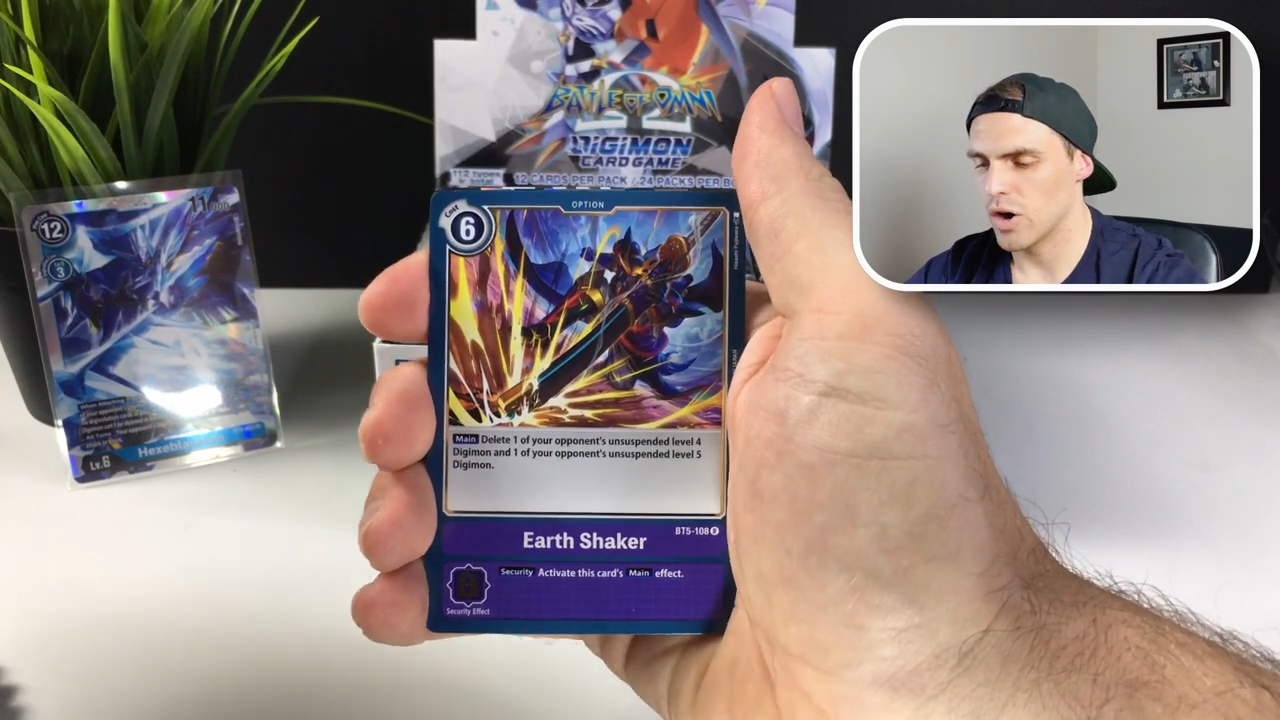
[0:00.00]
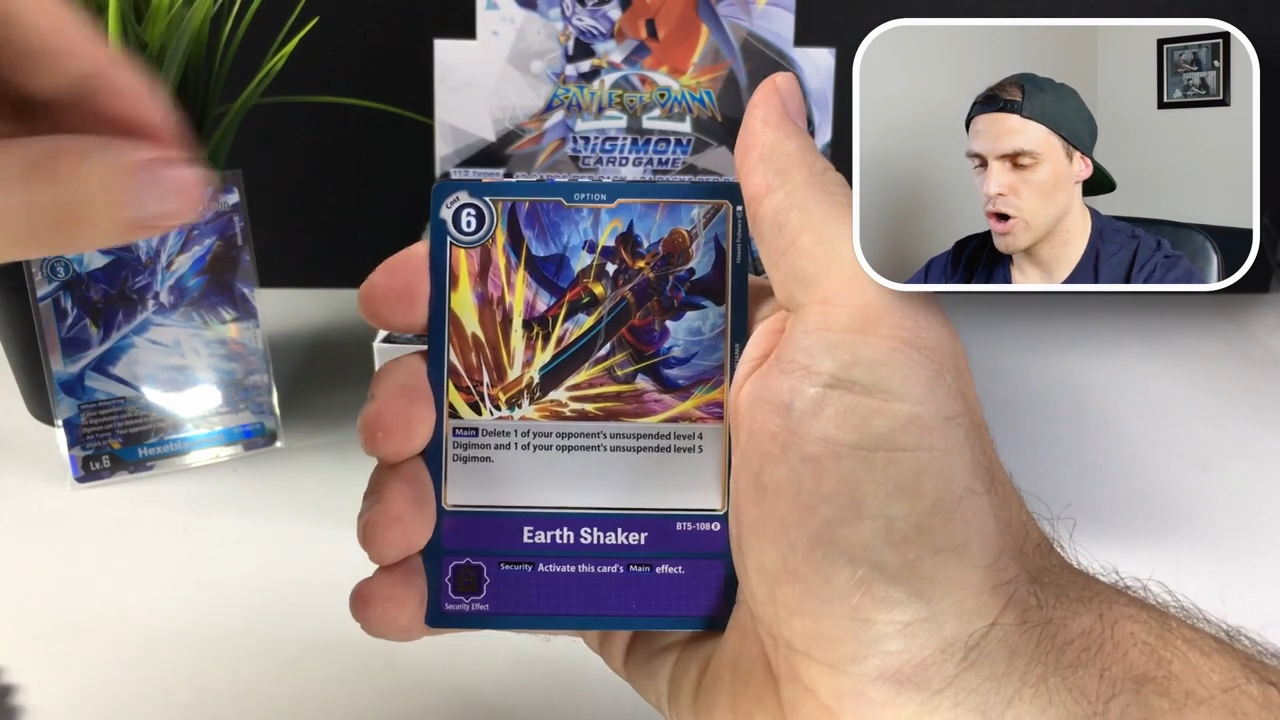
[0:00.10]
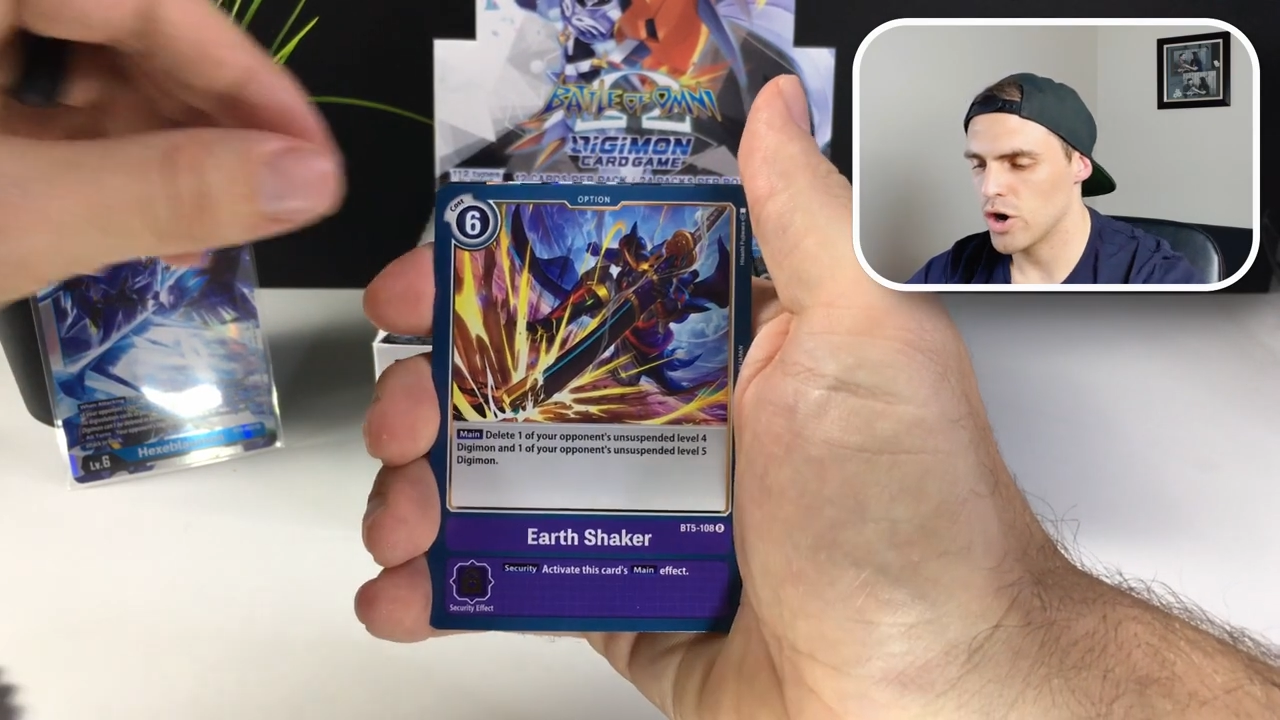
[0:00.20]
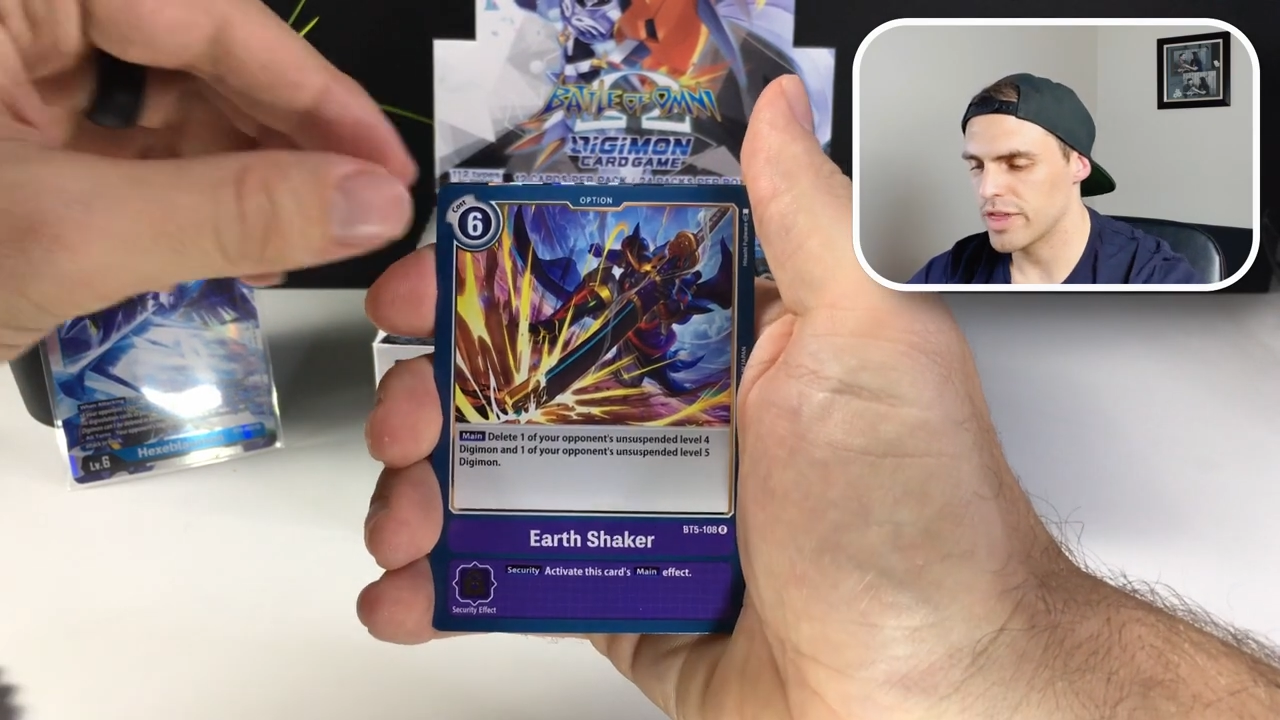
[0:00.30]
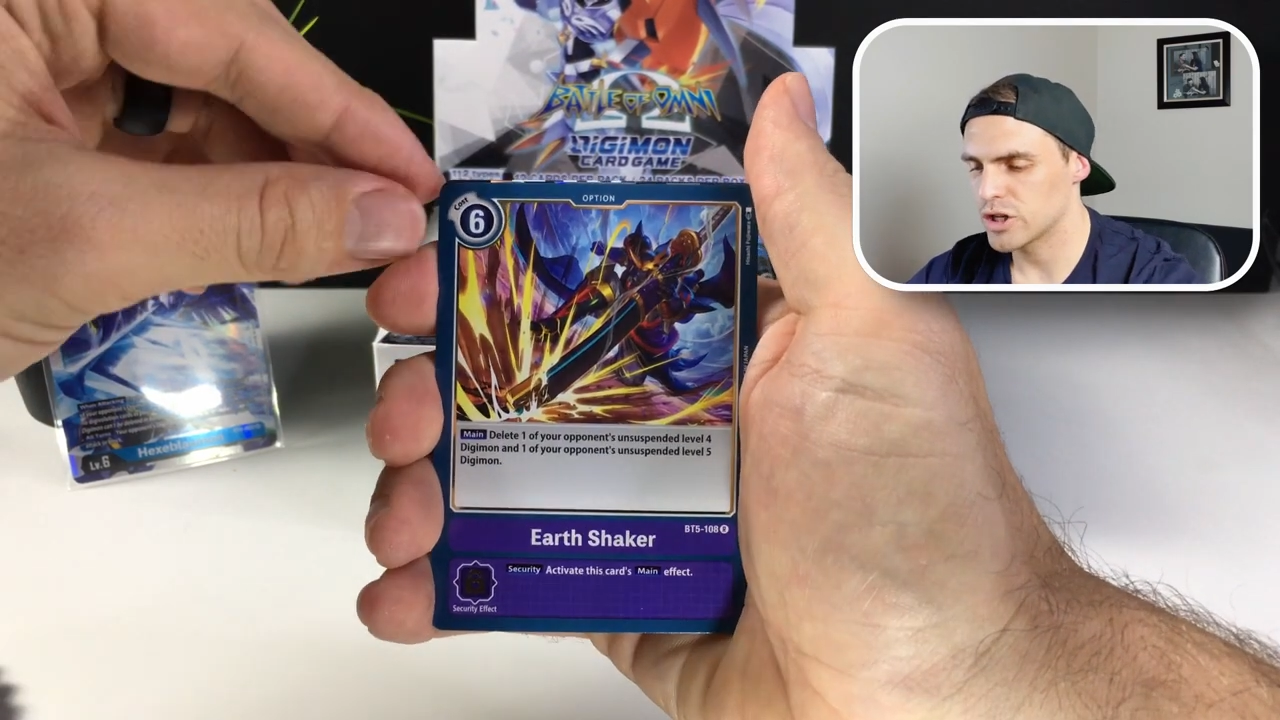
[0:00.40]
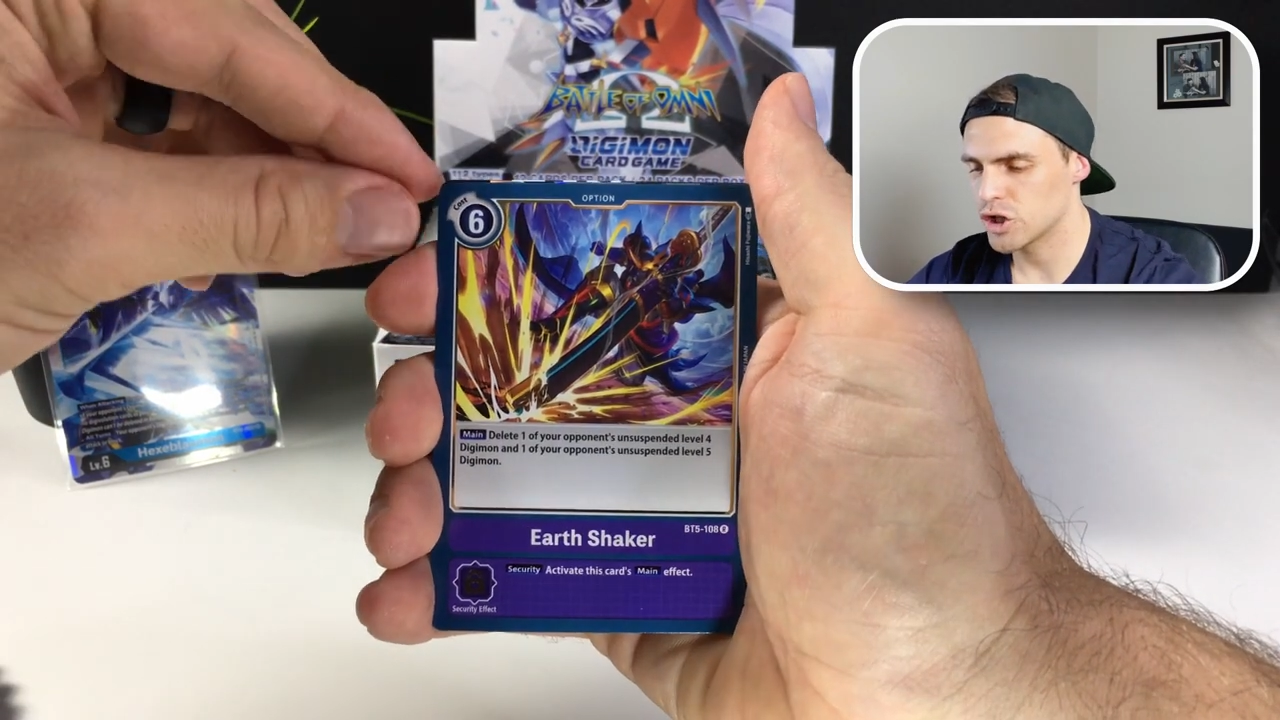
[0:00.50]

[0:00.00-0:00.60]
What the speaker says: Earth